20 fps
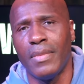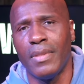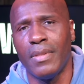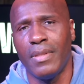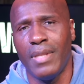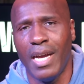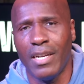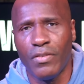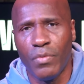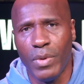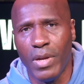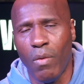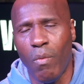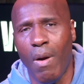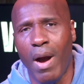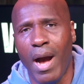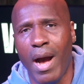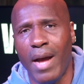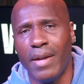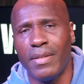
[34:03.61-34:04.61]
that's
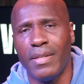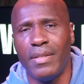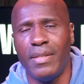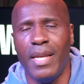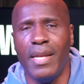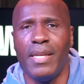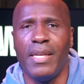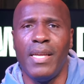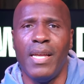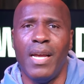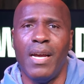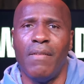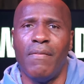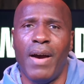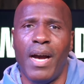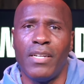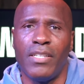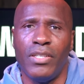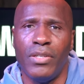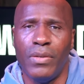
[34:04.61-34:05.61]
required to take care of
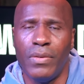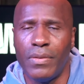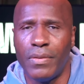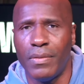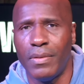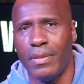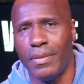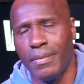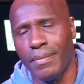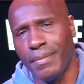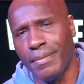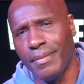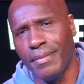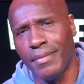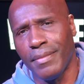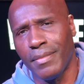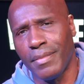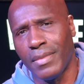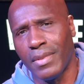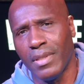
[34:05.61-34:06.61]
our children.
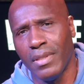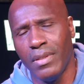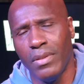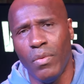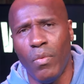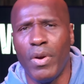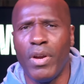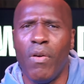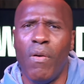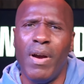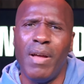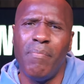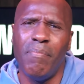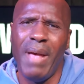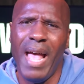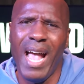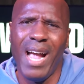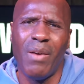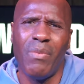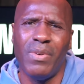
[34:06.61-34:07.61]
We're going
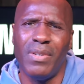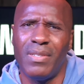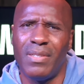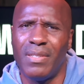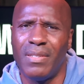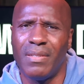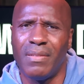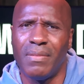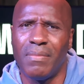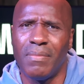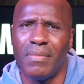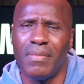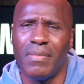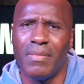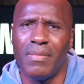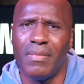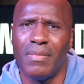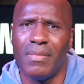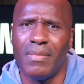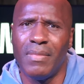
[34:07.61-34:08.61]
backwards,
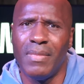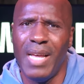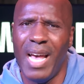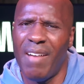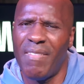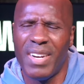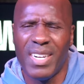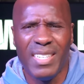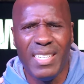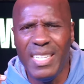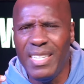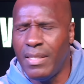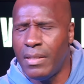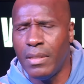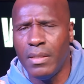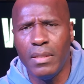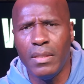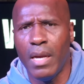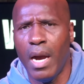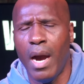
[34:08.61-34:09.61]
having a
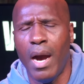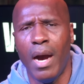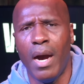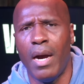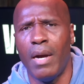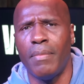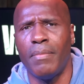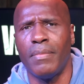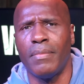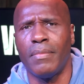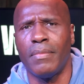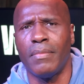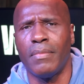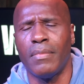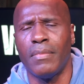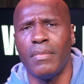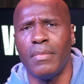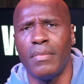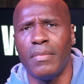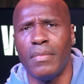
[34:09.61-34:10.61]
decent job,
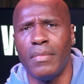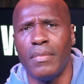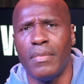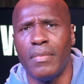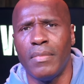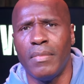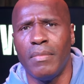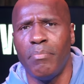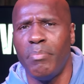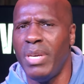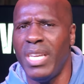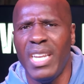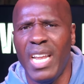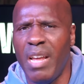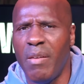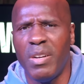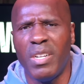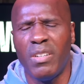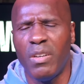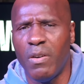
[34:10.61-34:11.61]
being
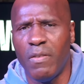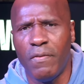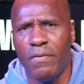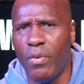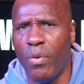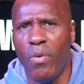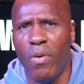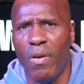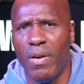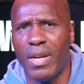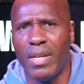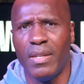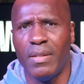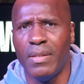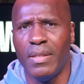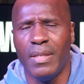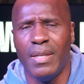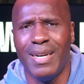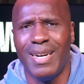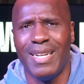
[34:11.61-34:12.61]
able to afford a, a,
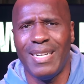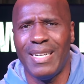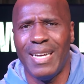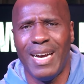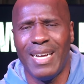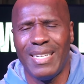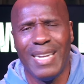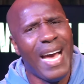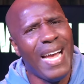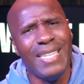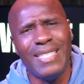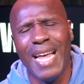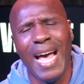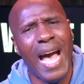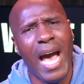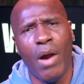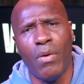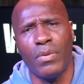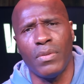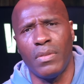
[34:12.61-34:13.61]
a nice
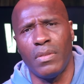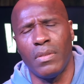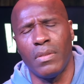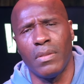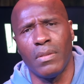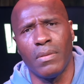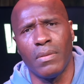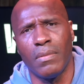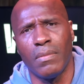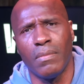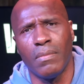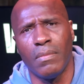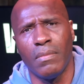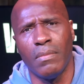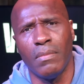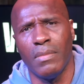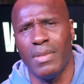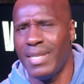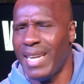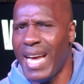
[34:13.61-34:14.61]
house,
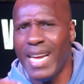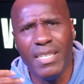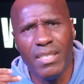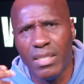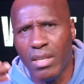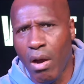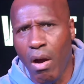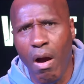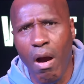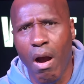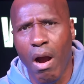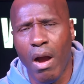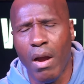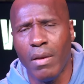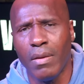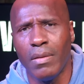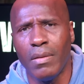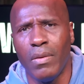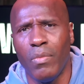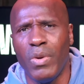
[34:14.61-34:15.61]
a nice car.
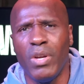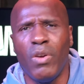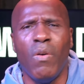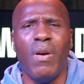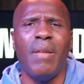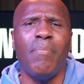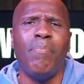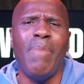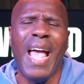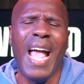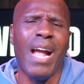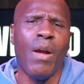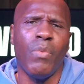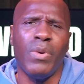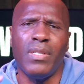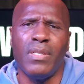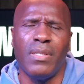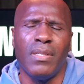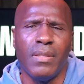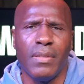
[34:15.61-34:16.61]
We're going
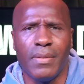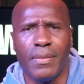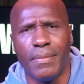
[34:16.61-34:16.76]
backwards.